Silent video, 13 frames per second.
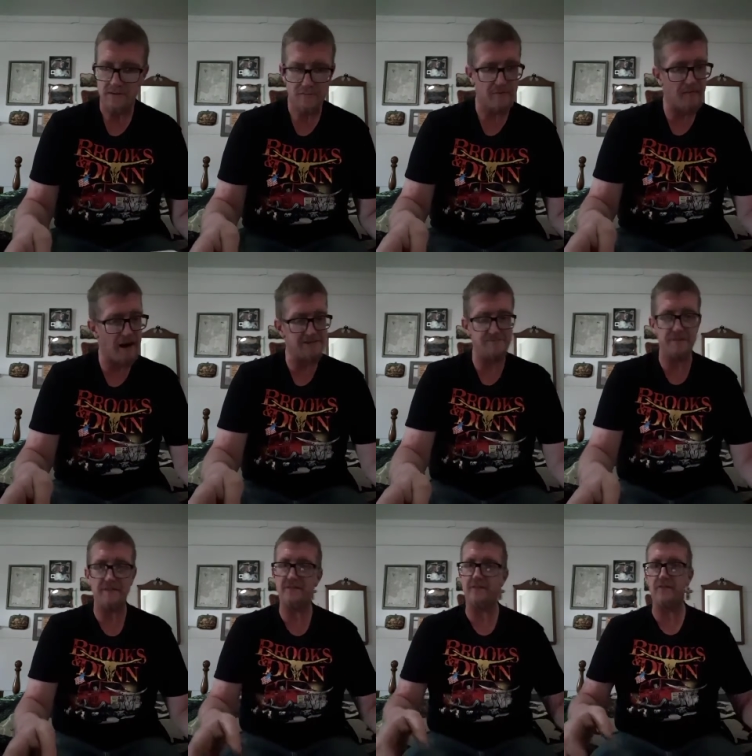Reminds me
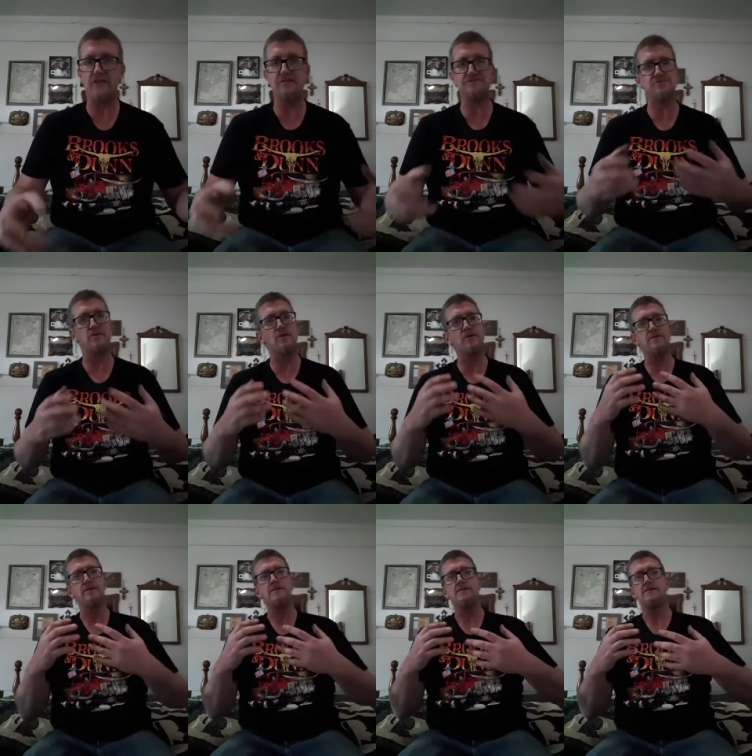of the verse, Lord,
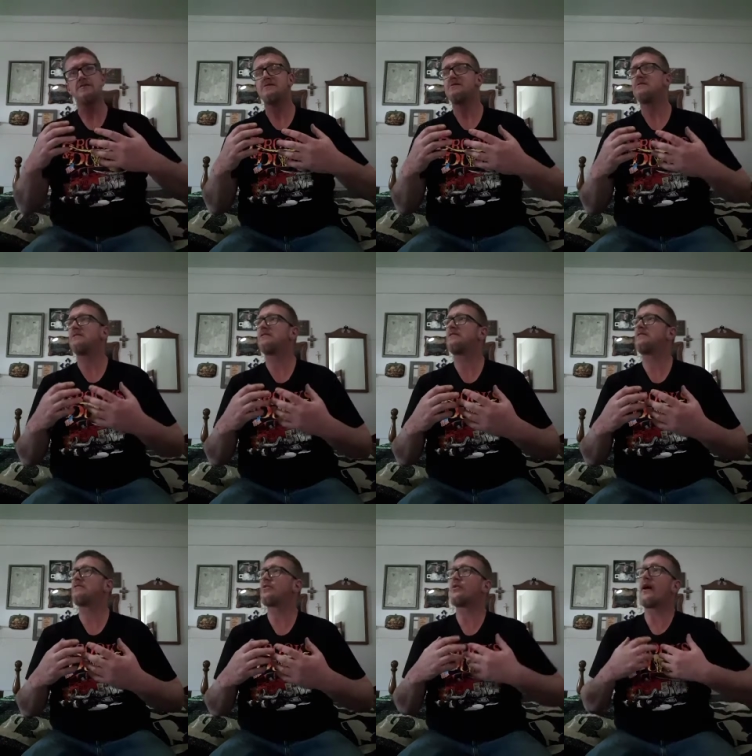
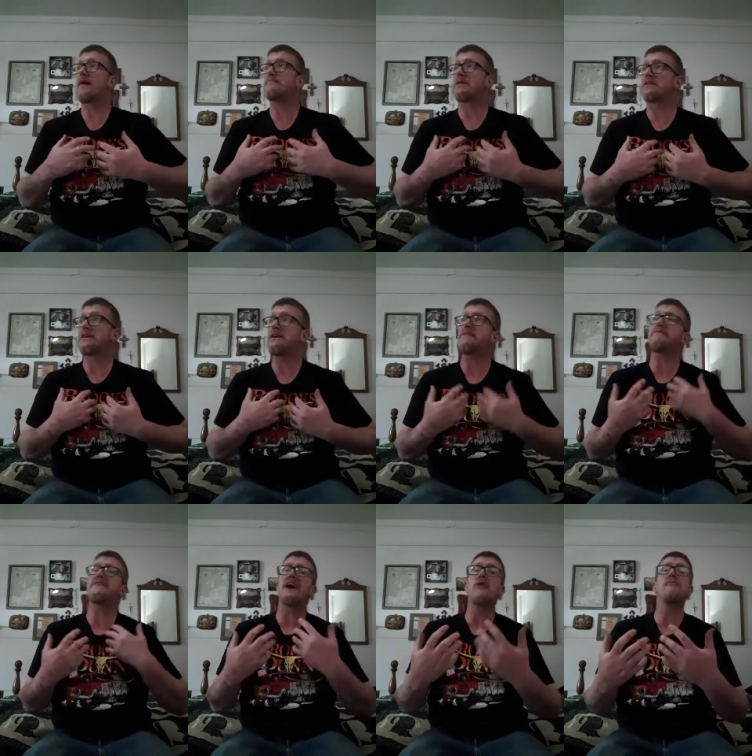Lord, I
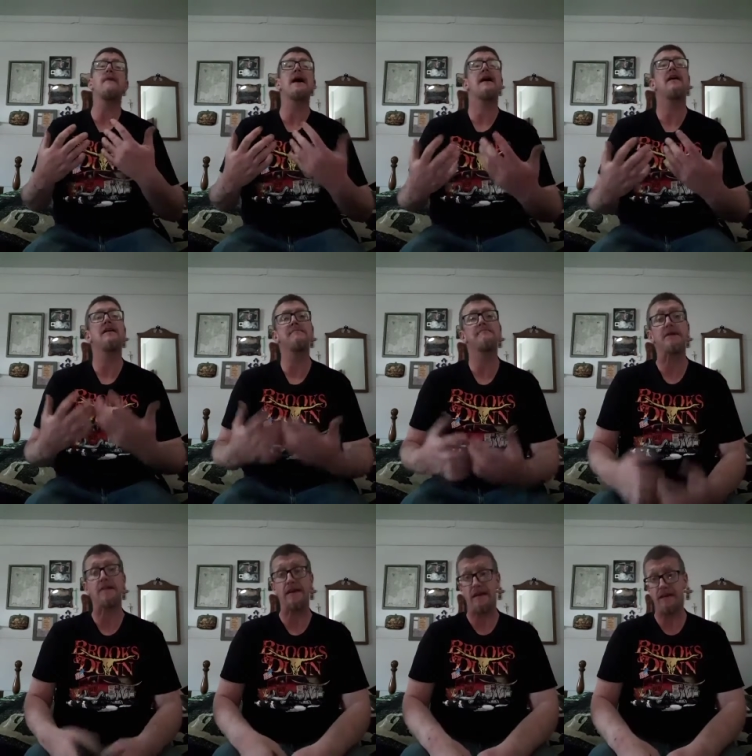believe, help my
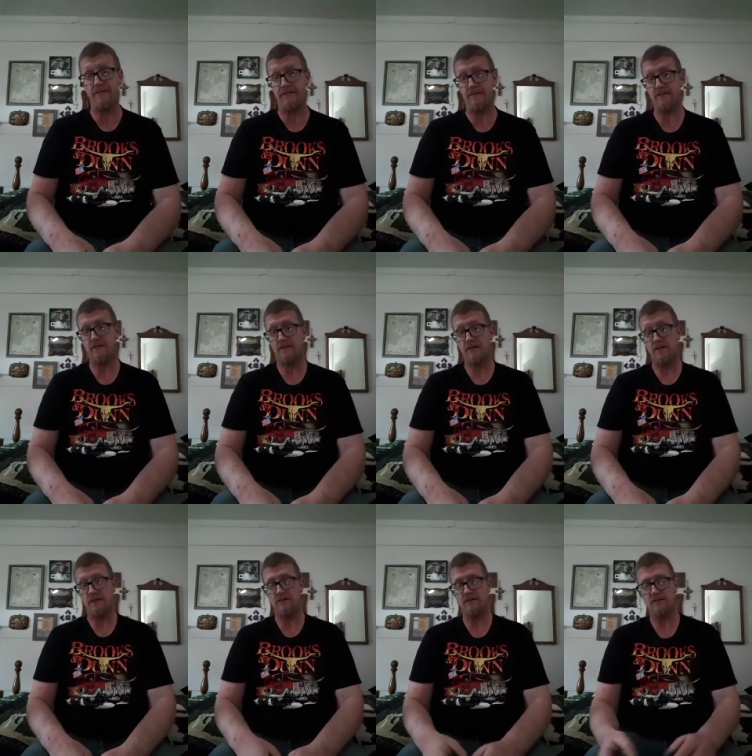unbelief.
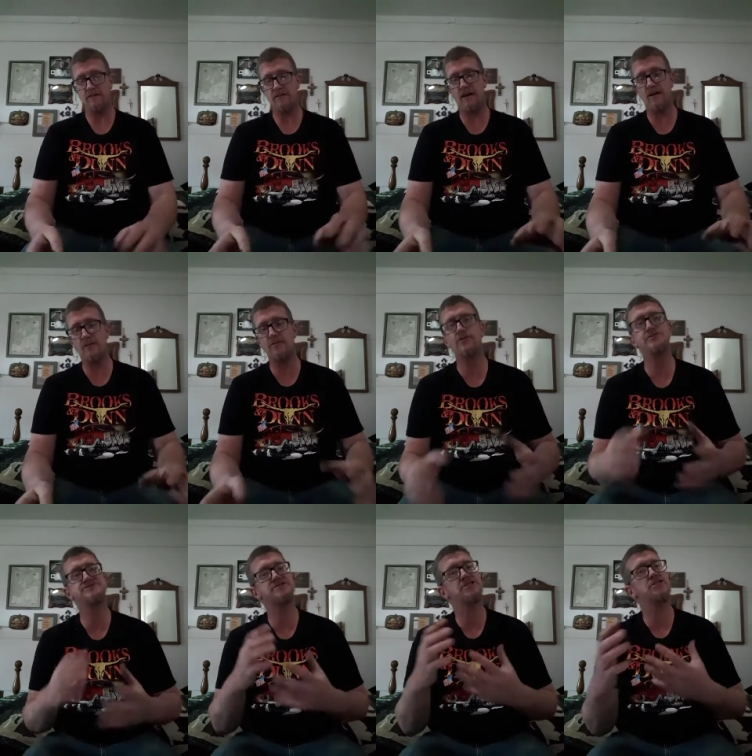You know,
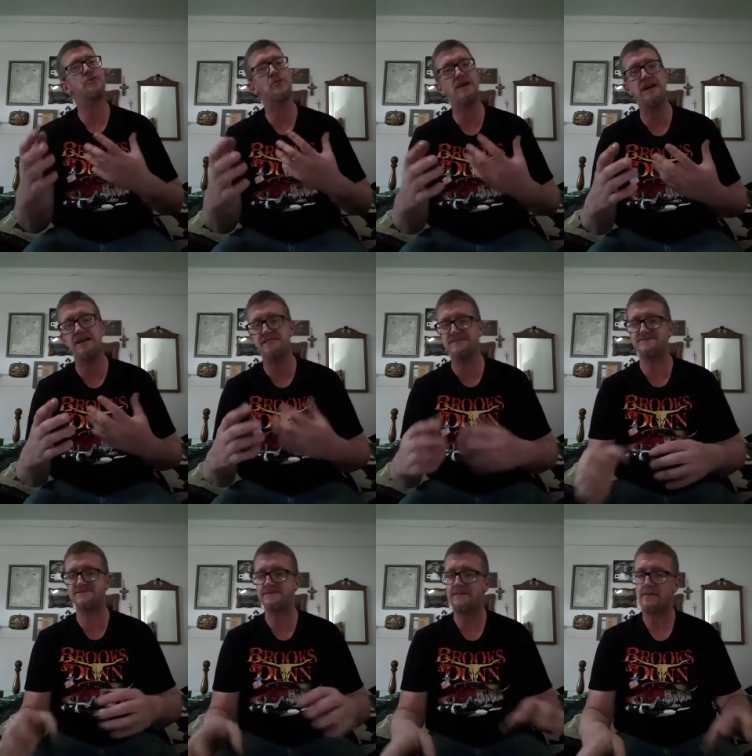there's
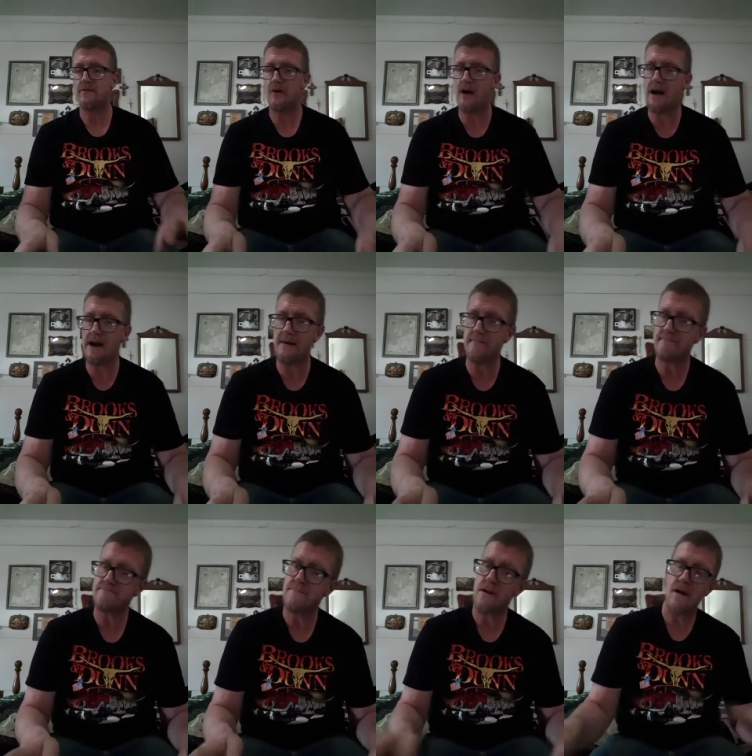degrees, right?
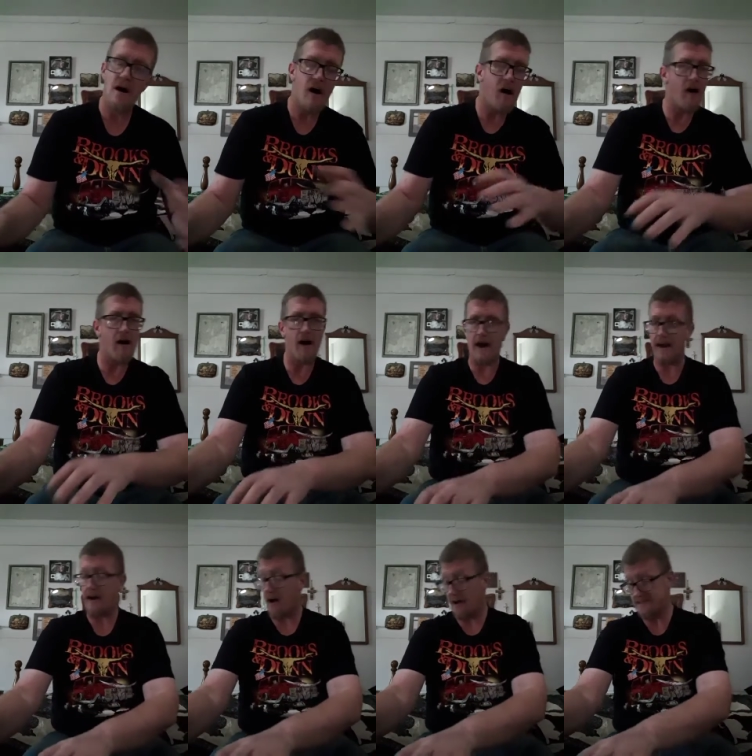All right,
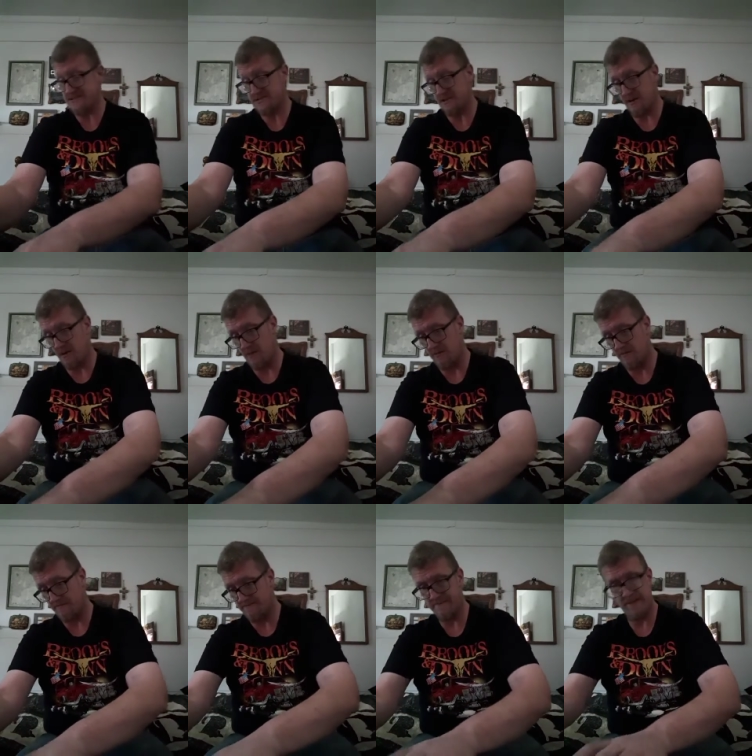guys, so
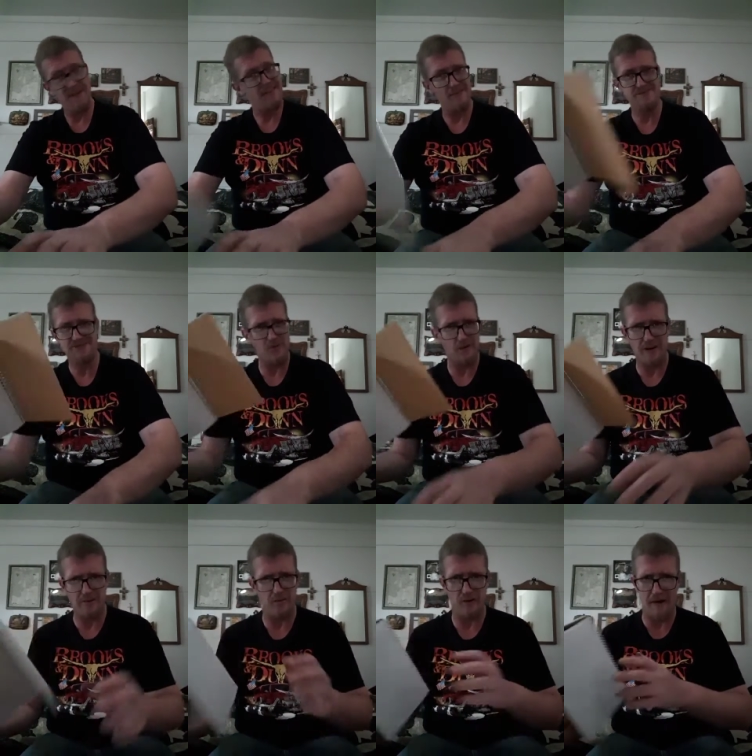I'm so
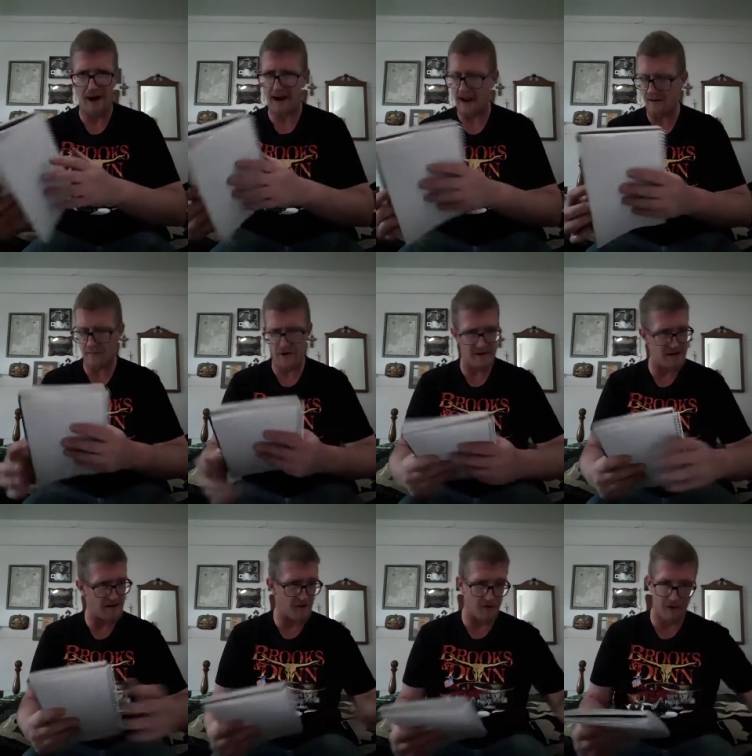weird what my camera
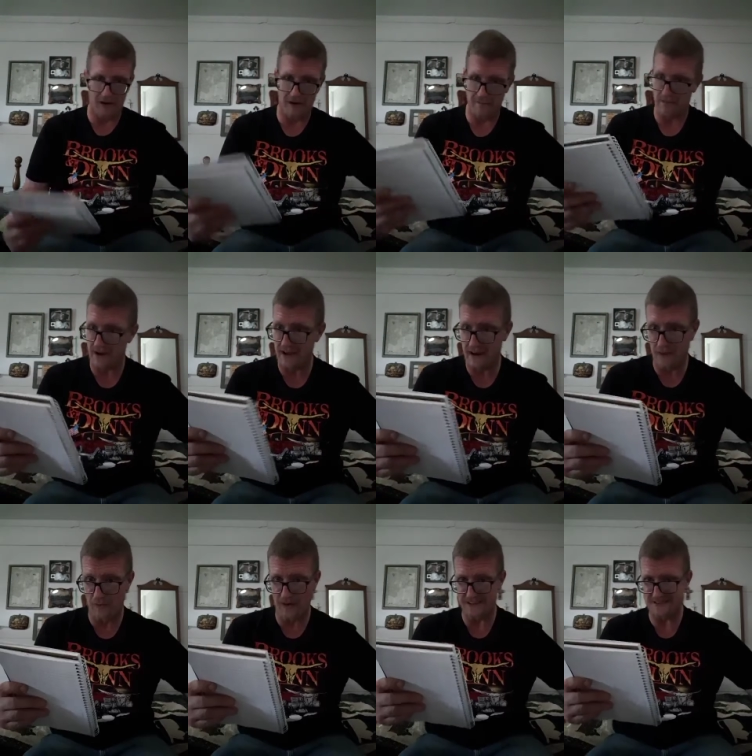did earlier, but
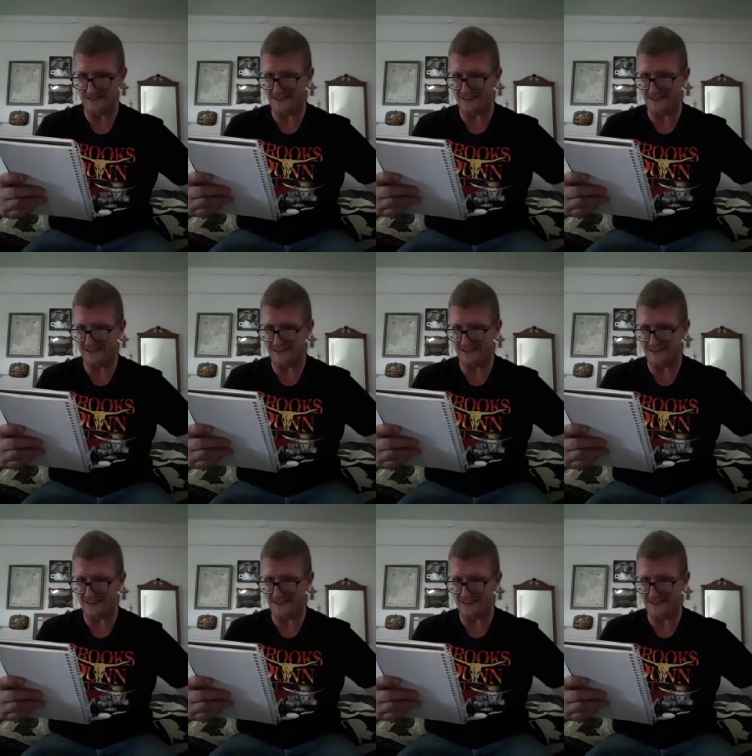anyways,